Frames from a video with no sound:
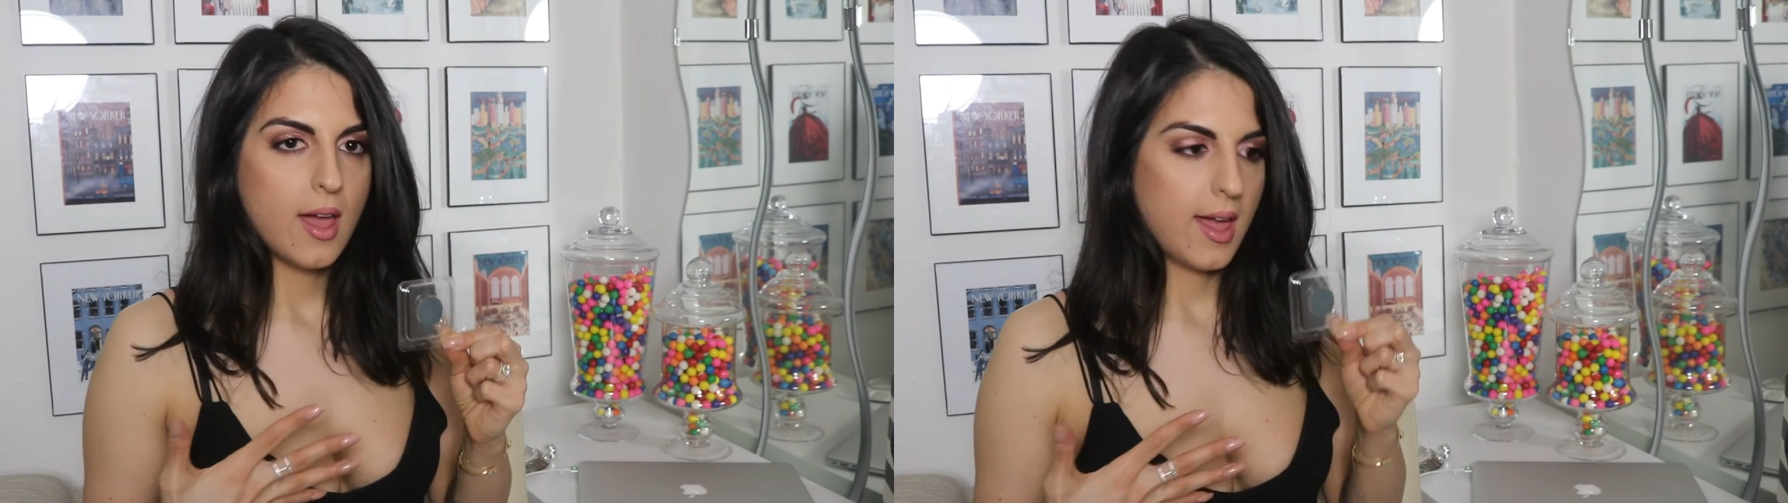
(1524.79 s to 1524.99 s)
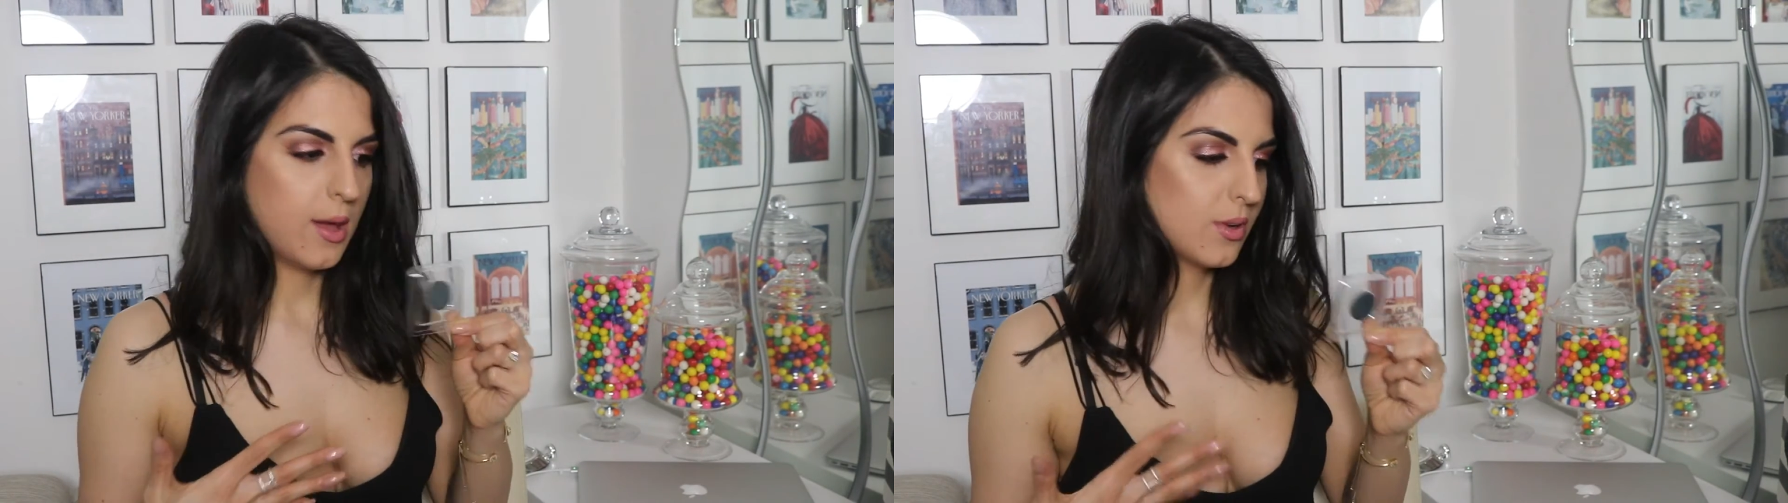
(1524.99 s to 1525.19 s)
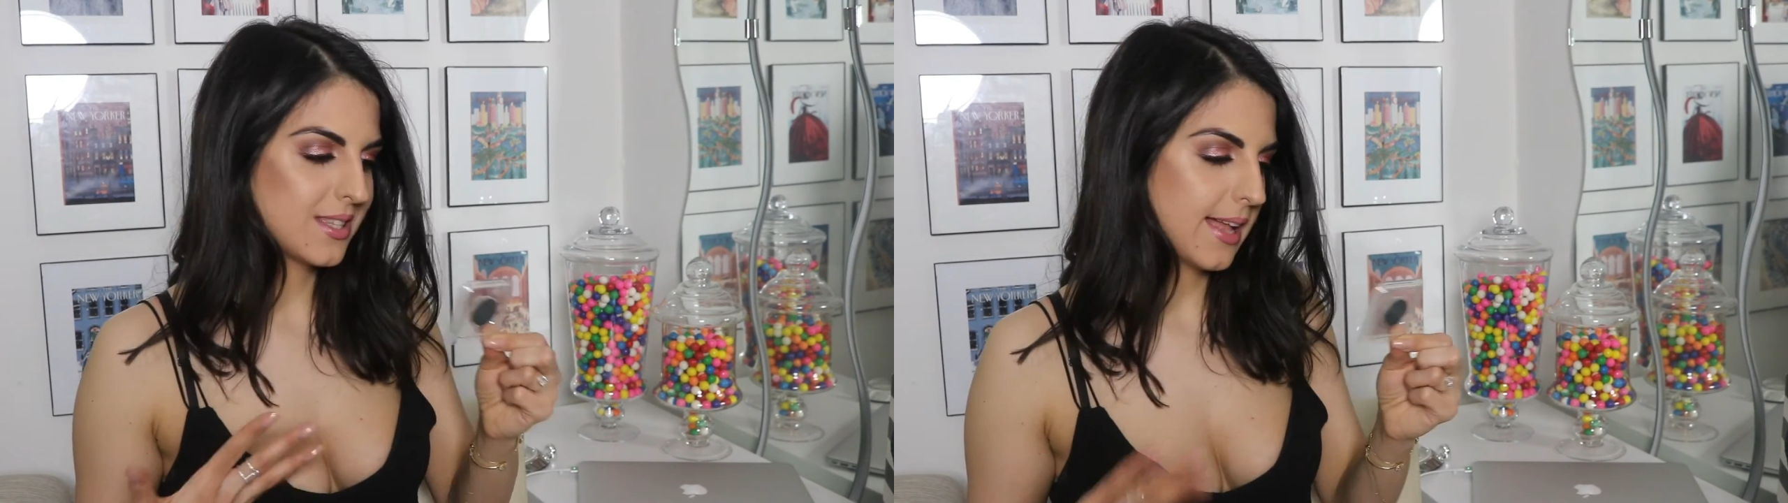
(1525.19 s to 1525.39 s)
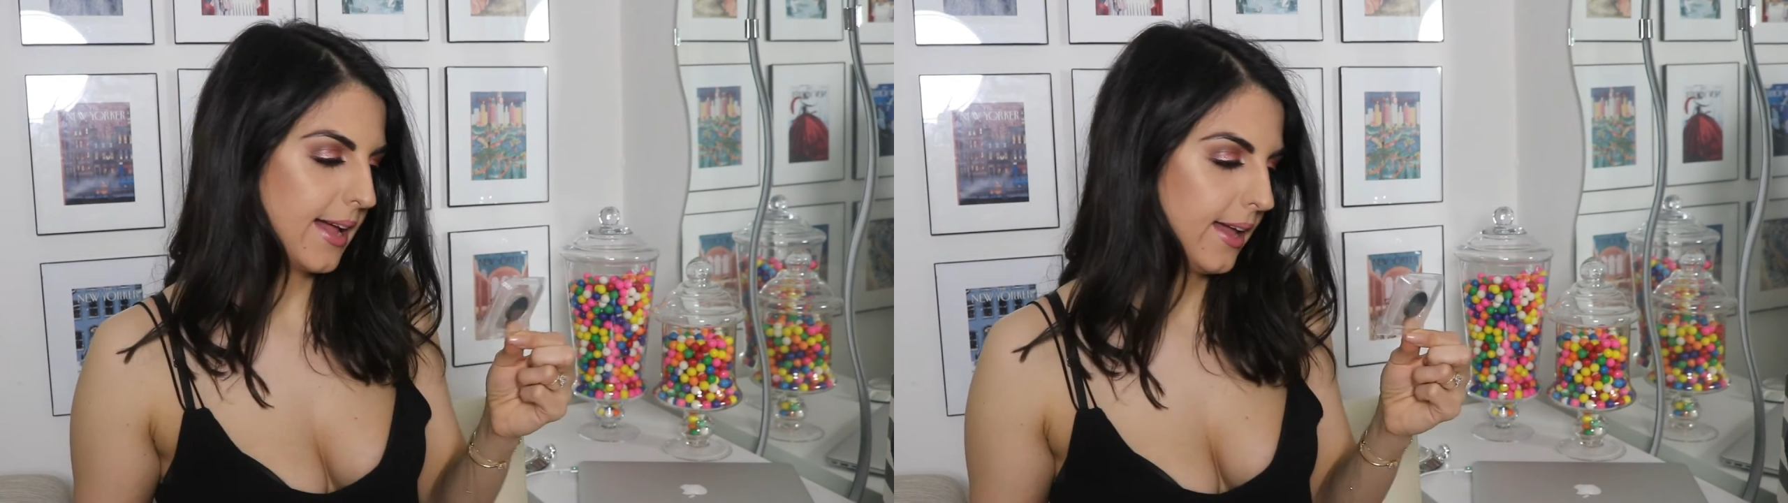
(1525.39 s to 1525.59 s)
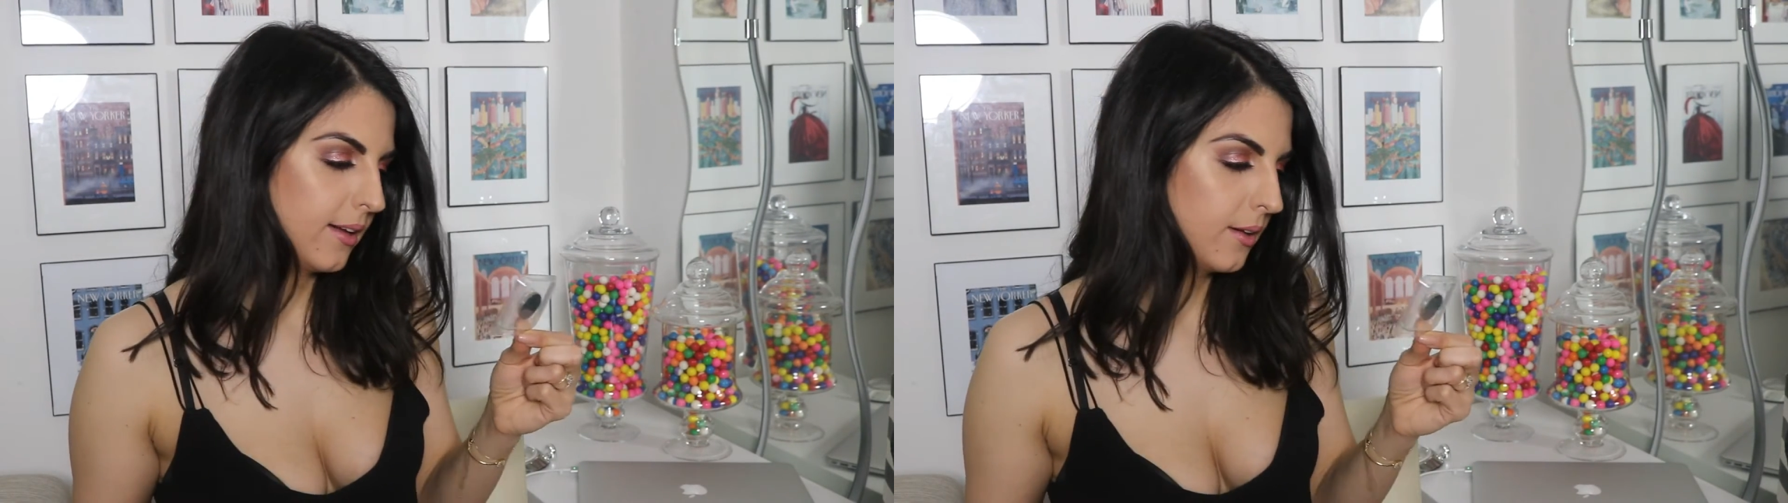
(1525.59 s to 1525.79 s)
It was
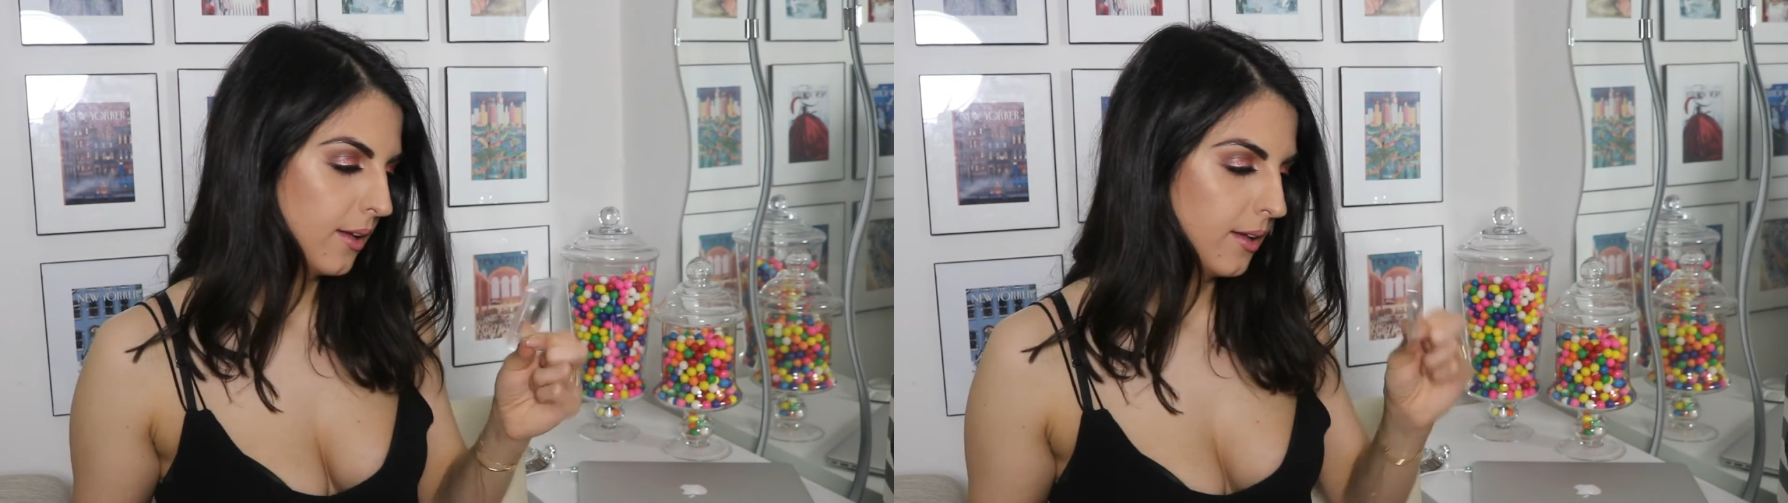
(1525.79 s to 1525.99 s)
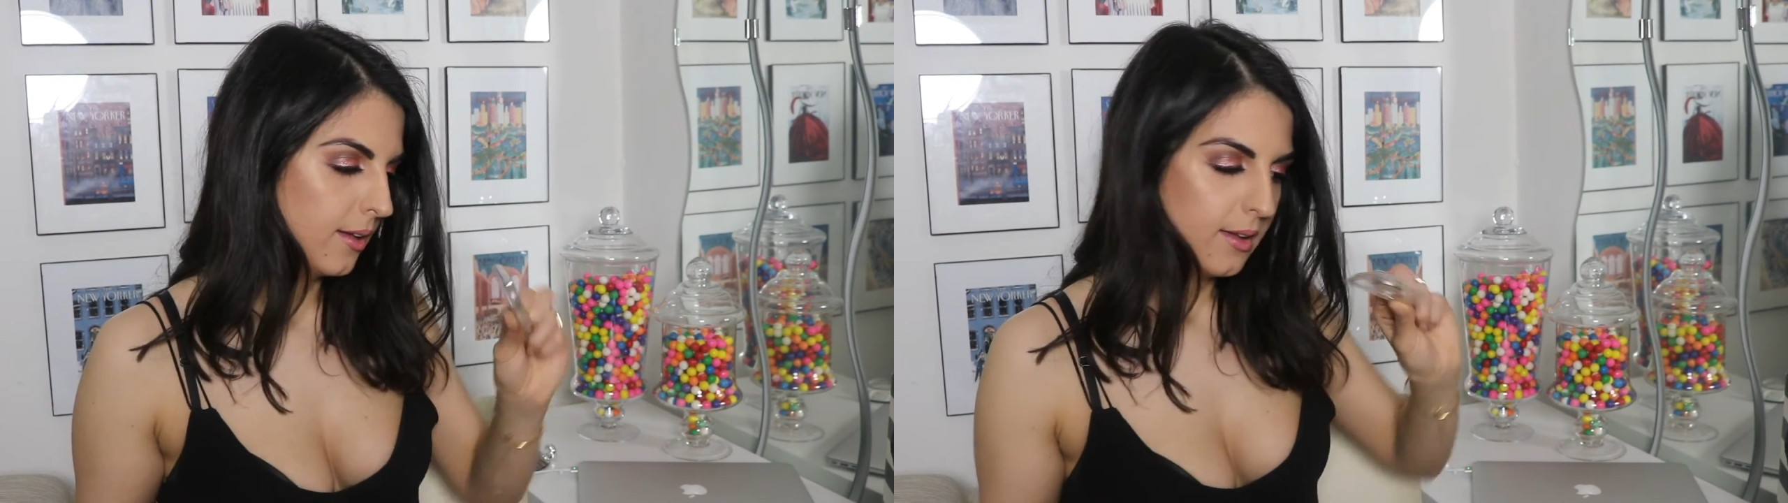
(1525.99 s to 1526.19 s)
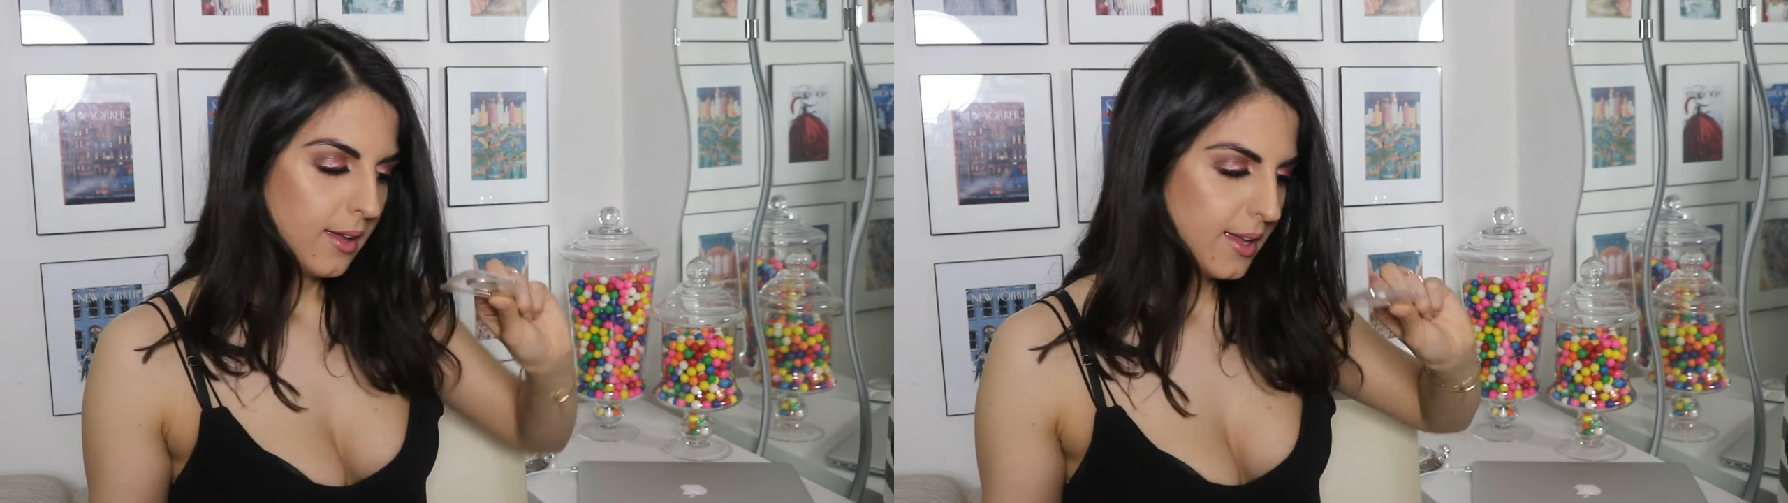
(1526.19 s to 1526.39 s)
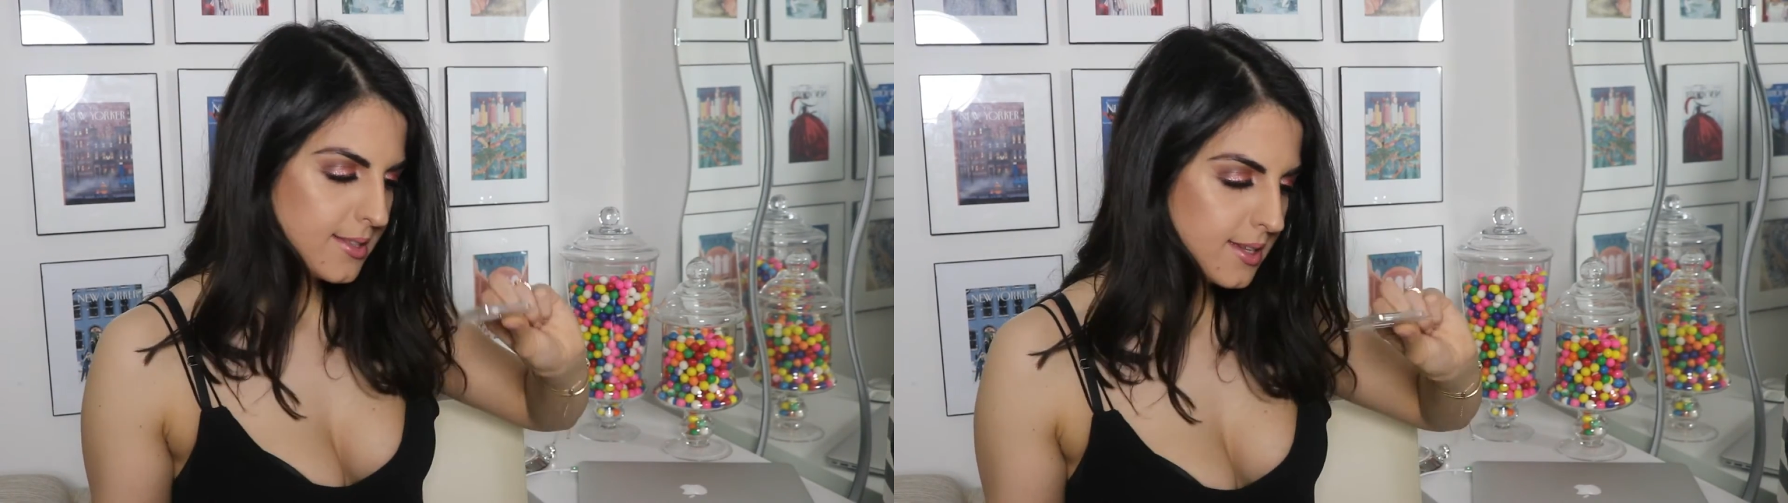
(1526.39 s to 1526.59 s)
like, is